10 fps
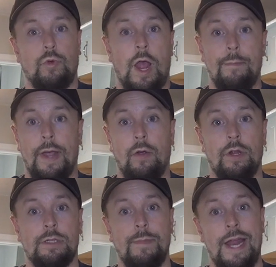
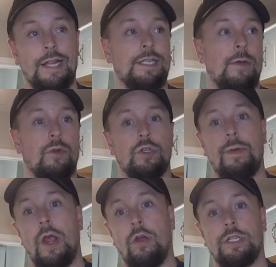grandparents' maiden name? What's your
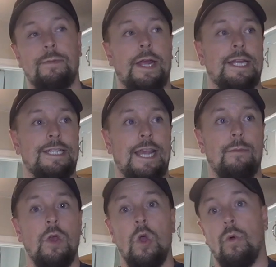parents' maiden
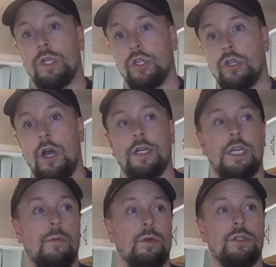name? What's your dog's
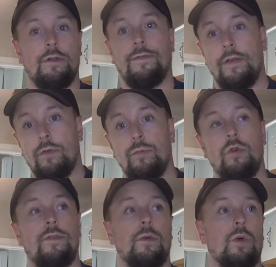name? What's your favorite
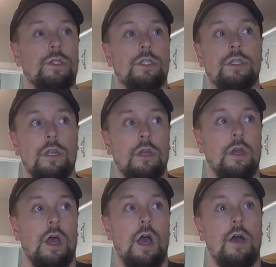movie? What's
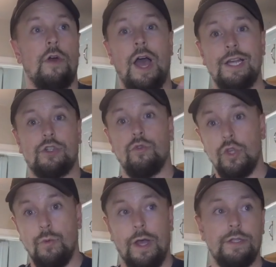uh, the high
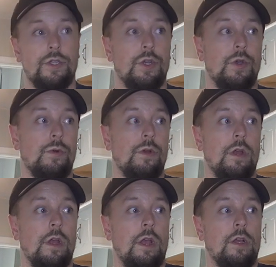school you went to.
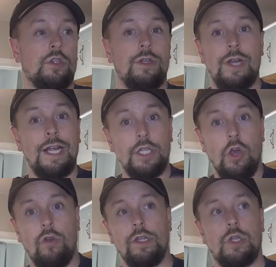So they're
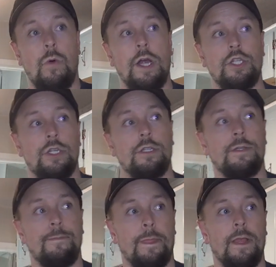asking all these
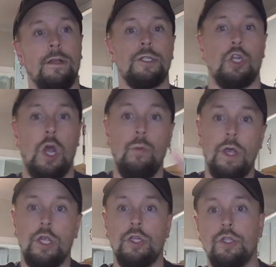questions. So now I
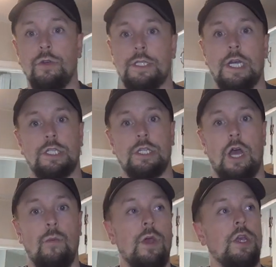want you to do is this.
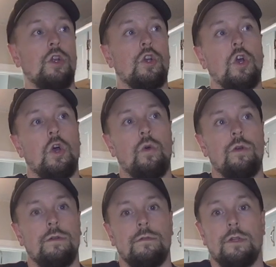I want you to
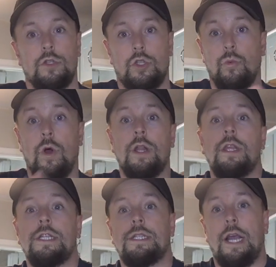go to one of
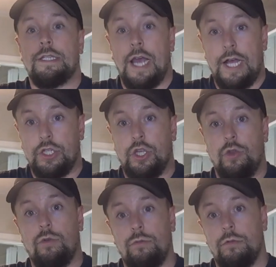these sites that ask
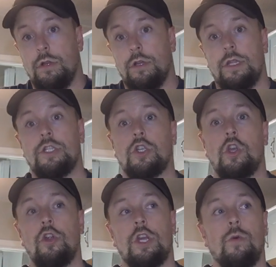you these
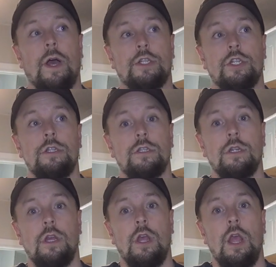security questions,